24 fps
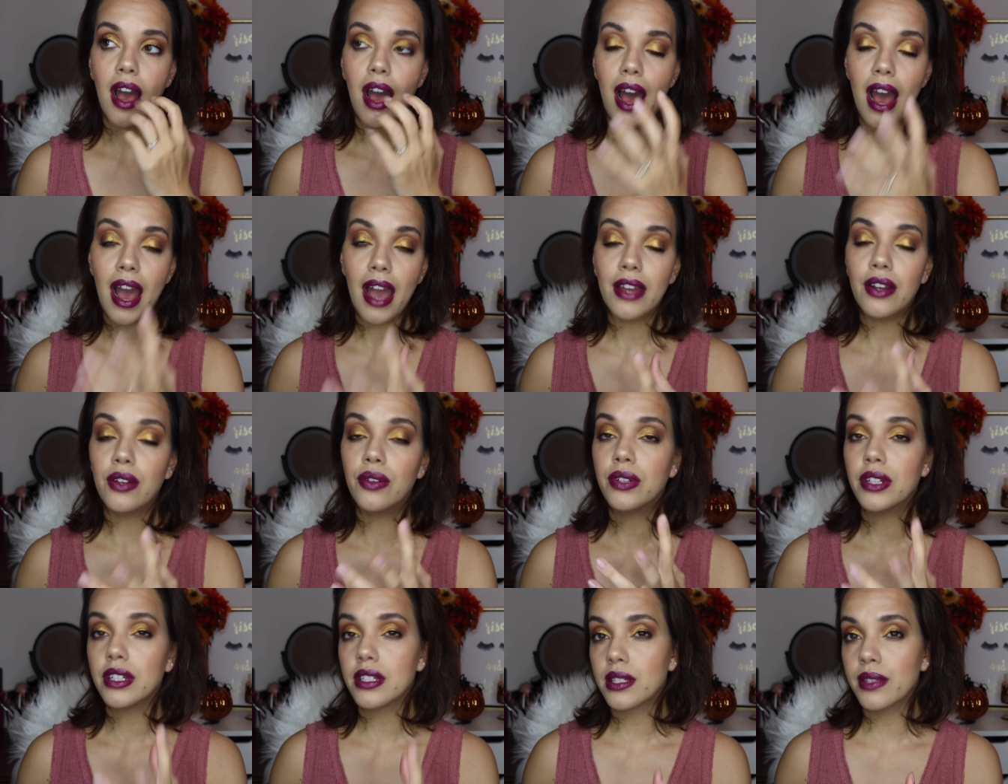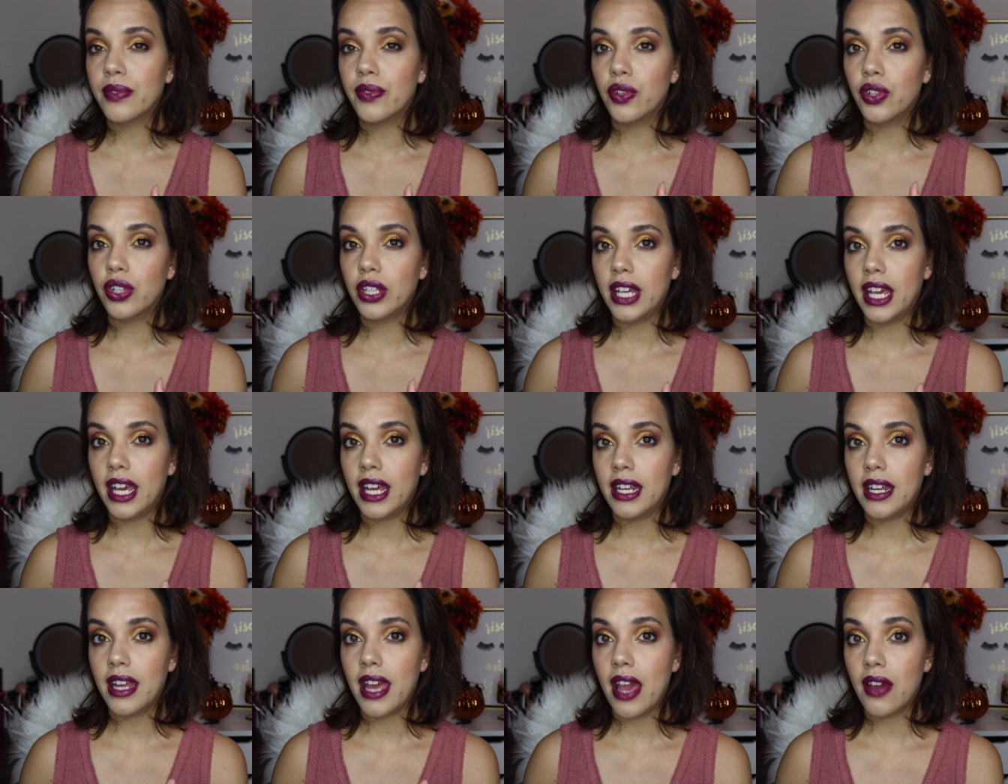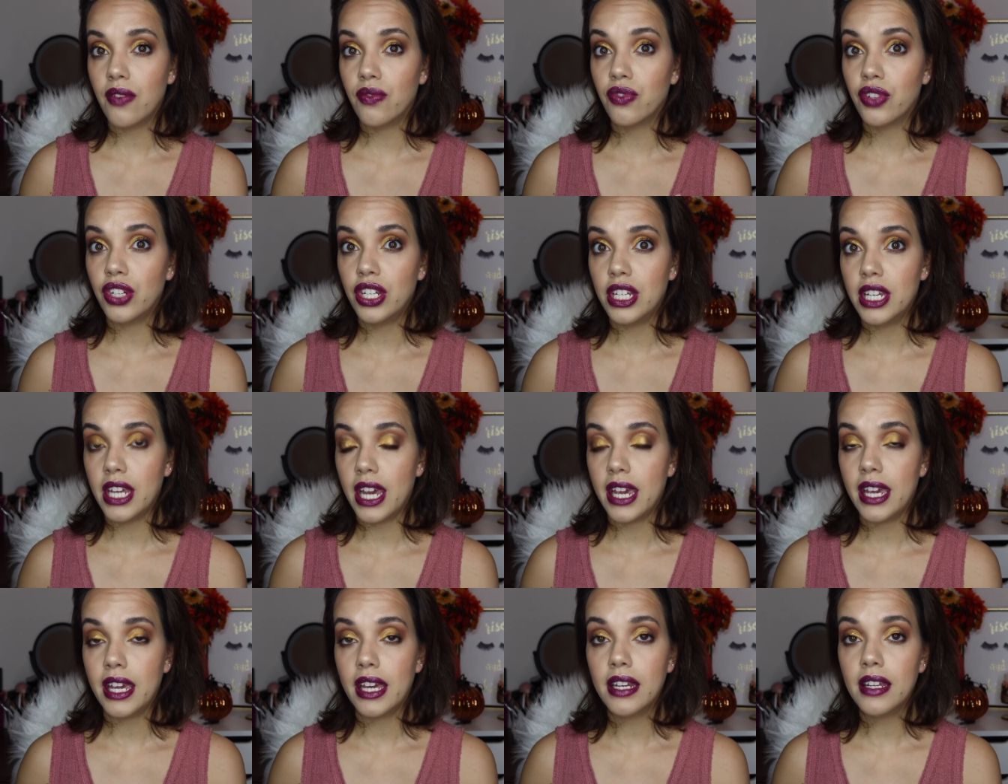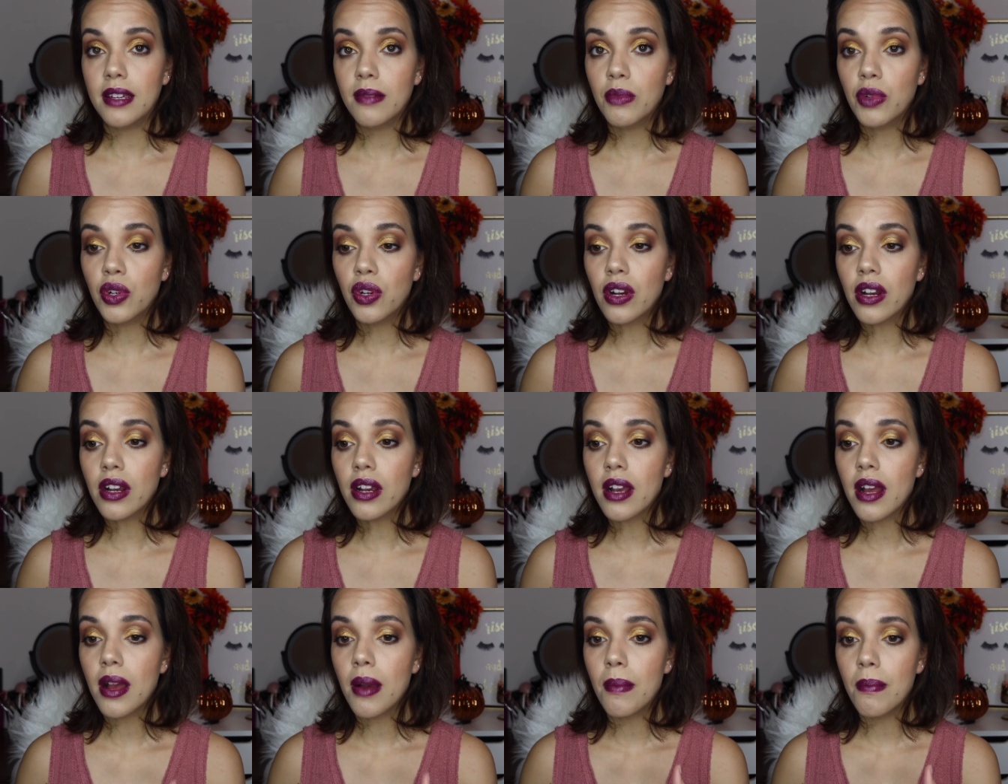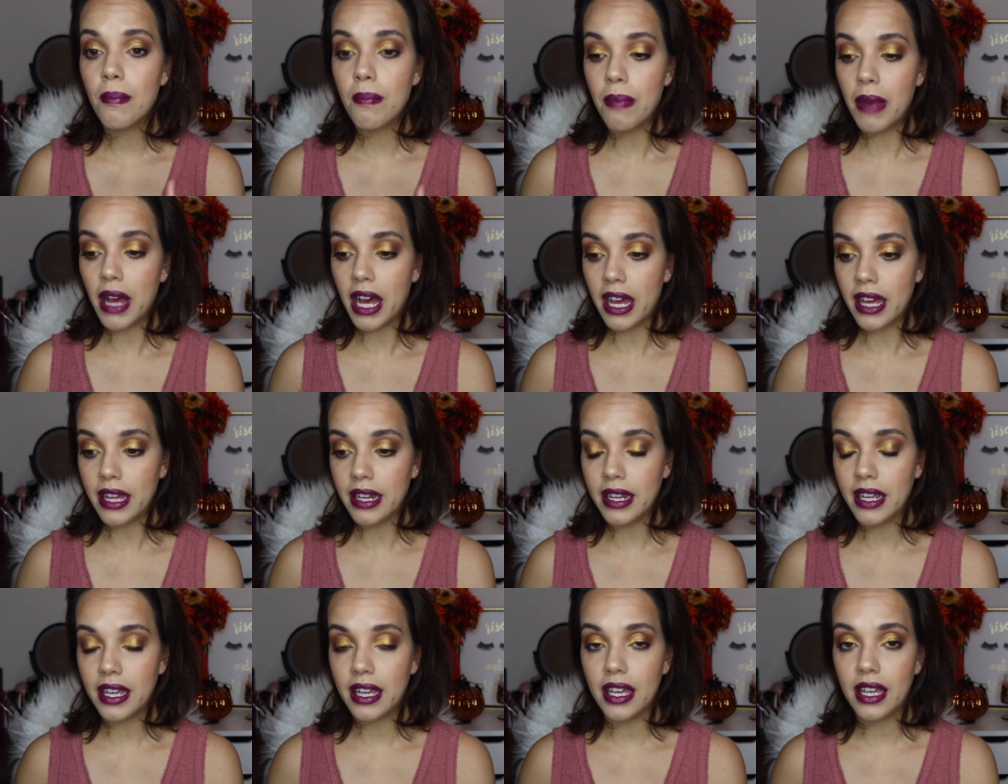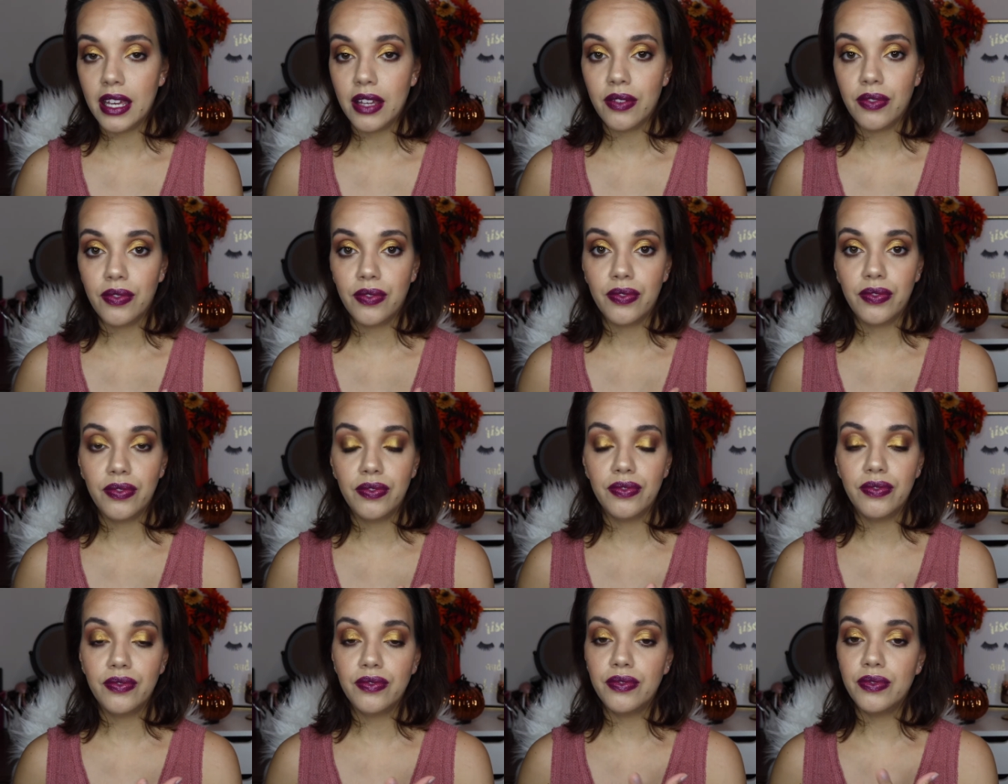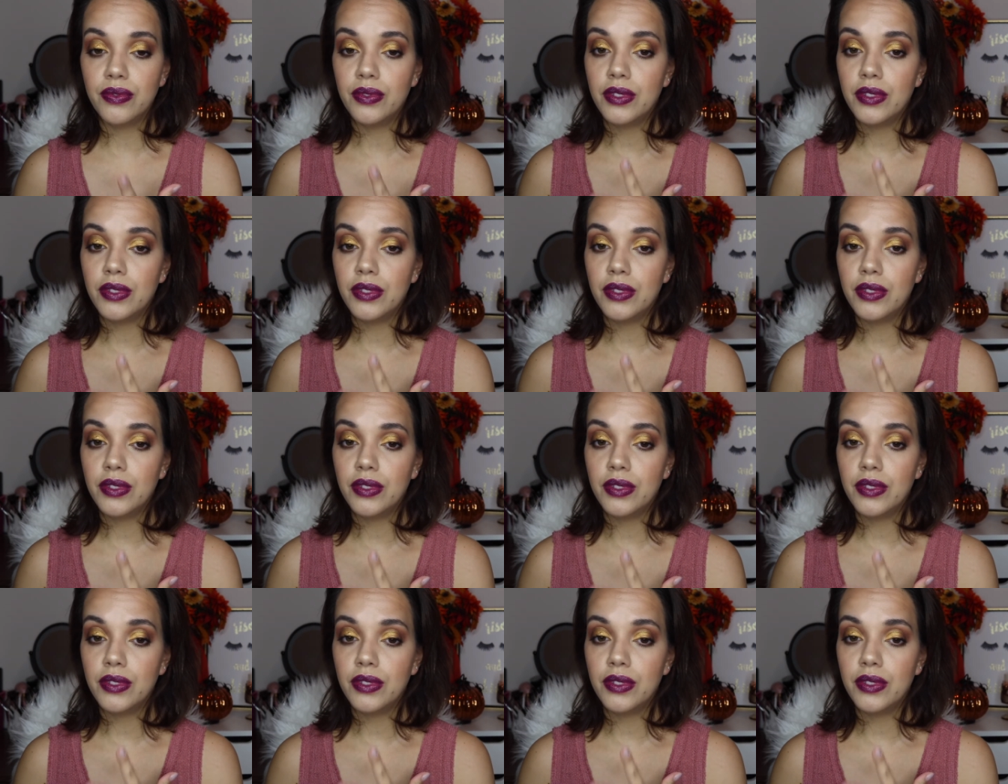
I don't exfoliate every day anymore. But with